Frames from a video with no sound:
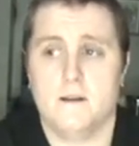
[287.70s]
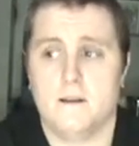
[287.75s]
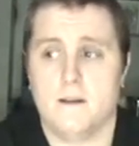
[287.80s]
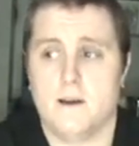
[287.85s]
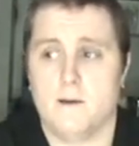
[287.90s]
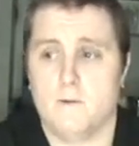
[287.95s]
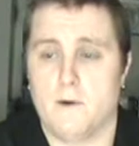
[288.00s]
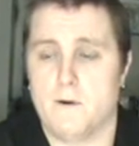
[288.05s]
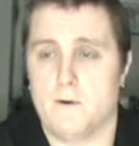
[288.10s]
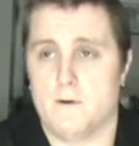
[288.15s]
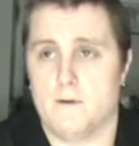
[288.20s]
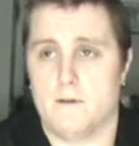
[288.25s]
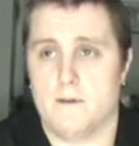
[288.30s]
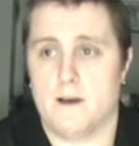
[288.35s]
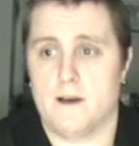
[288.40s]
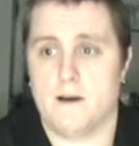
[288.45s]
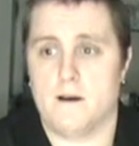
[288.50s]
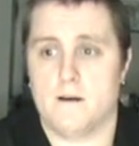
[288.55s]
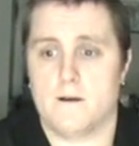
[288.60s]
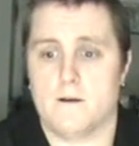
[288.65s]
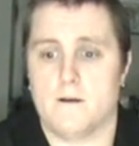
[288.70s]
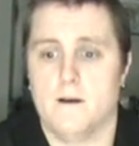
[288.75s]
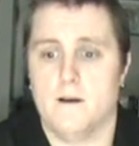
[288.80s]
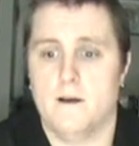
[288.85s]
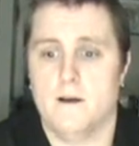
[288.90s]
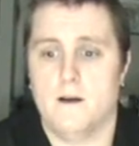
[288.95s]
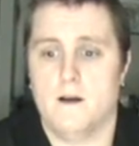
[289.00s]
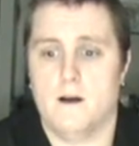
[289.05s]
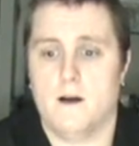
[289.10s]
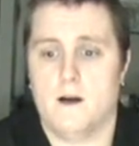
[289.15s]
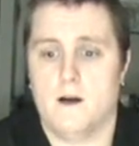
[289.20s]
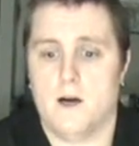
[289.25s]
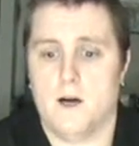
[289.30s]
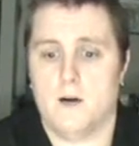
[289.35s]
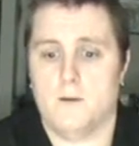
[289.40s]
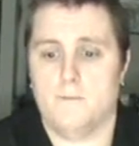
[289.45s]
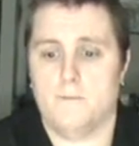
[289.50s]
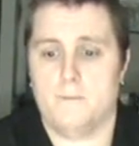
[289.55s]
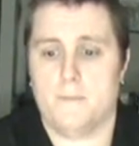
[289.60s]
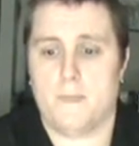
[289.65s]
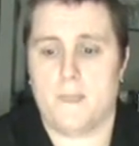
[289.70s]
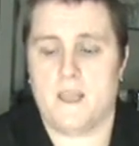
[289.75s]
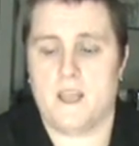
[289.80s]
that we were there. Um,